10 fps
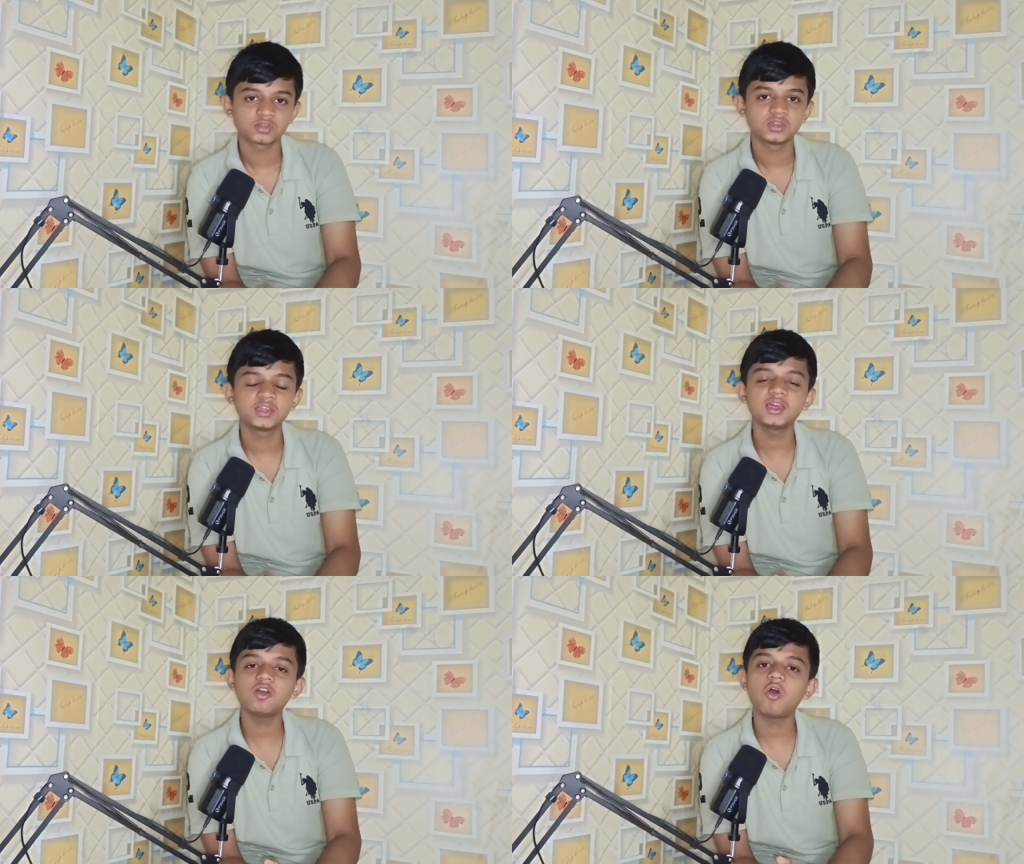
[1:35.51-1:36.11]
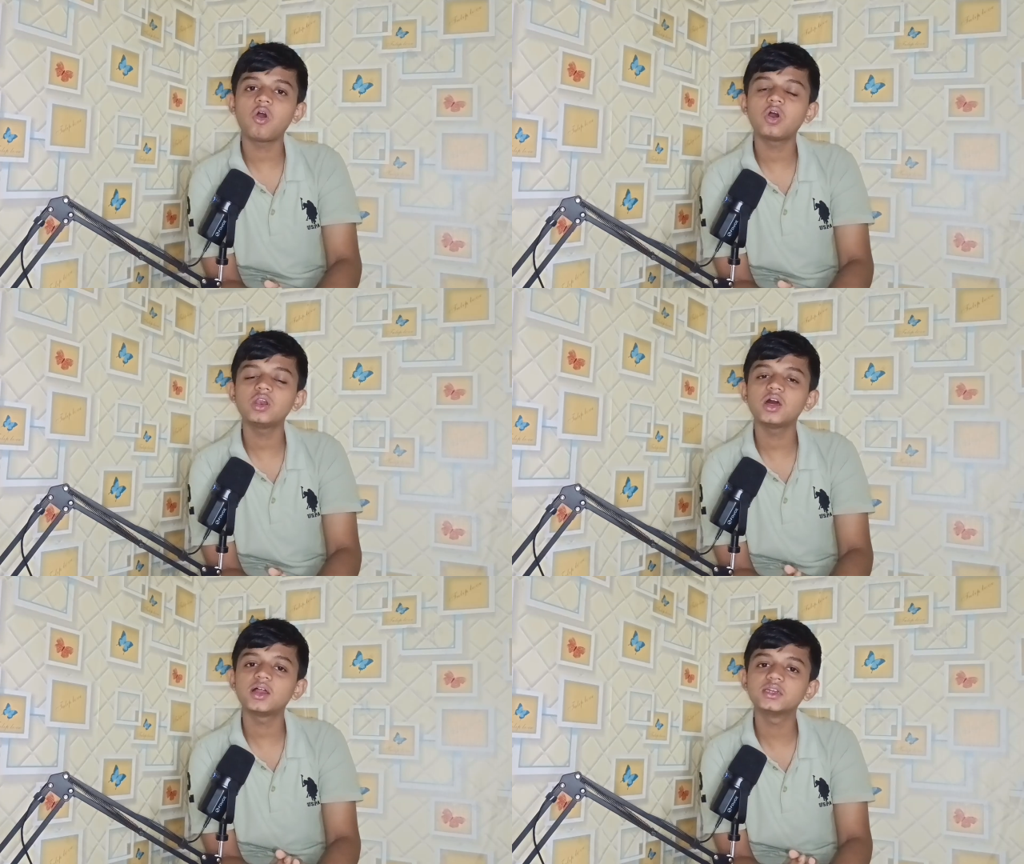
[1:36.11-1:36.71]
They
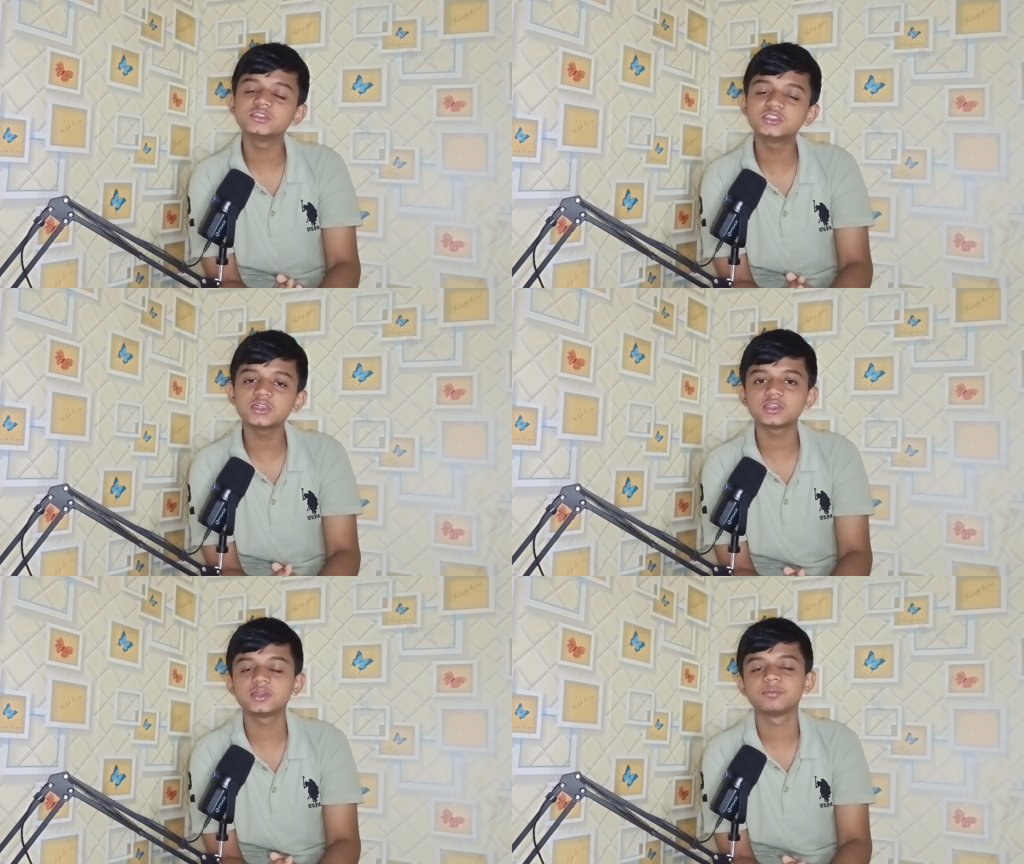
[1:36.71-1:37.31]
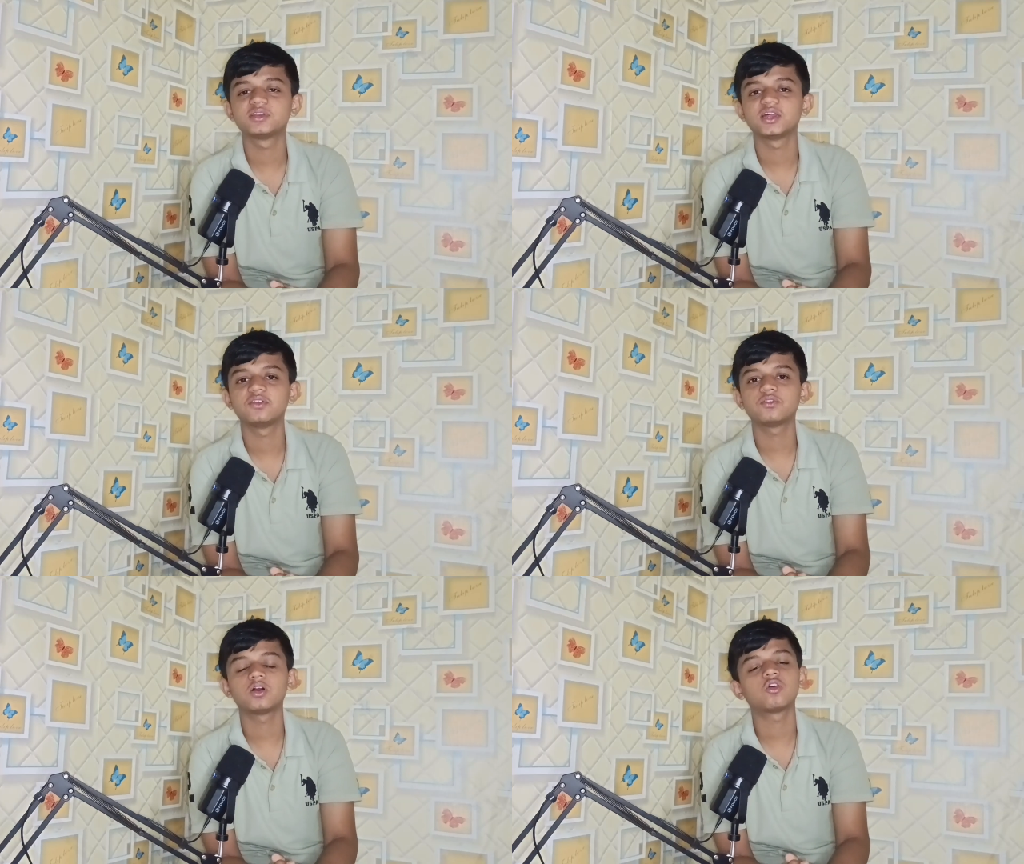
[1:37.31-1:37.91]
all adjust
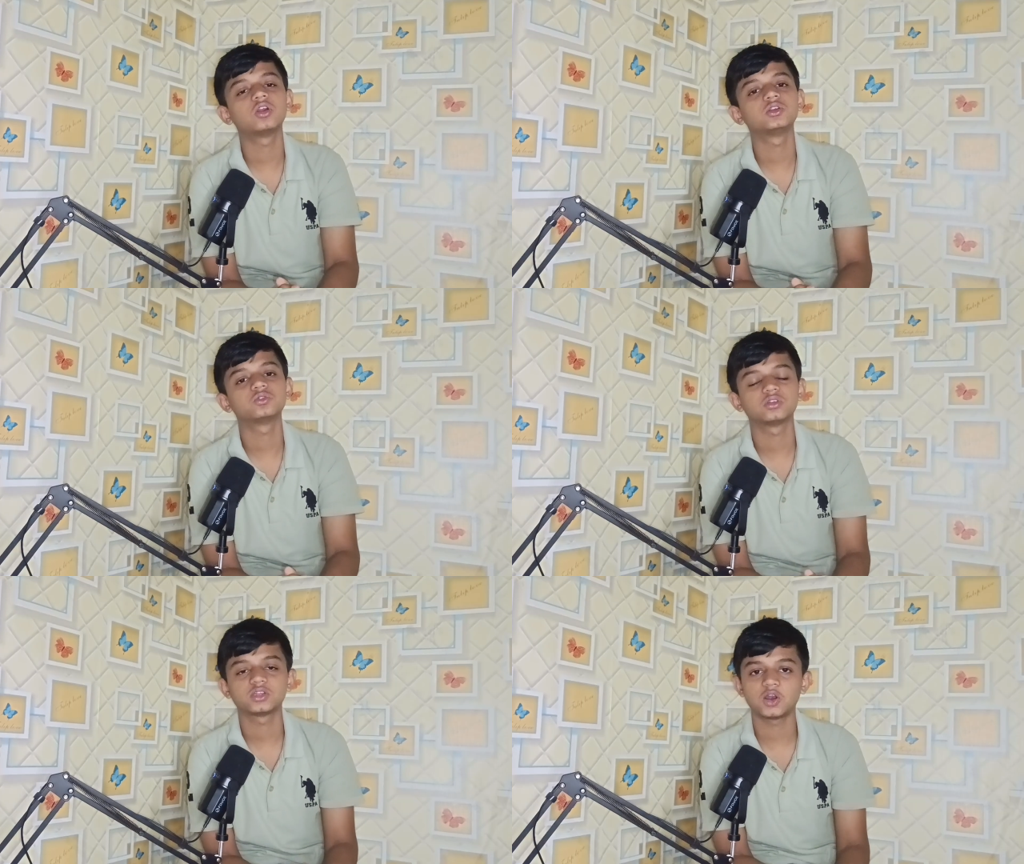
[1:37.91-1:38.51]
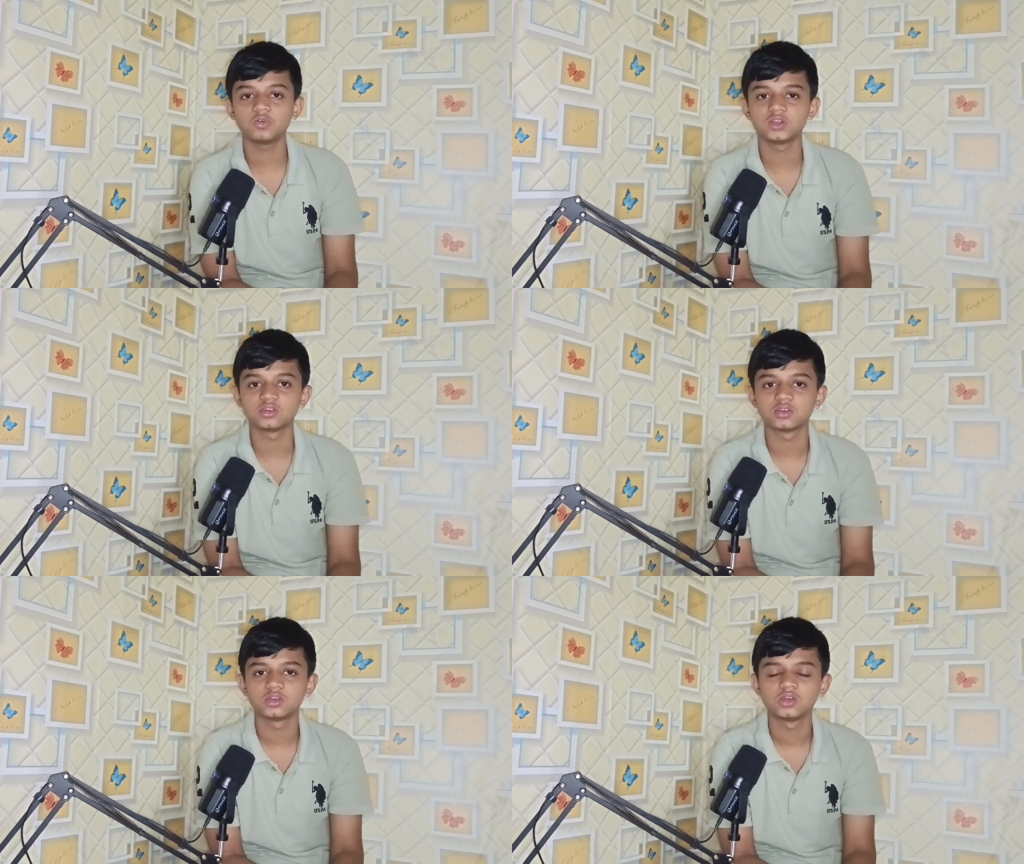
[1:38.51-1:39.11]
themselves according to the surrounding.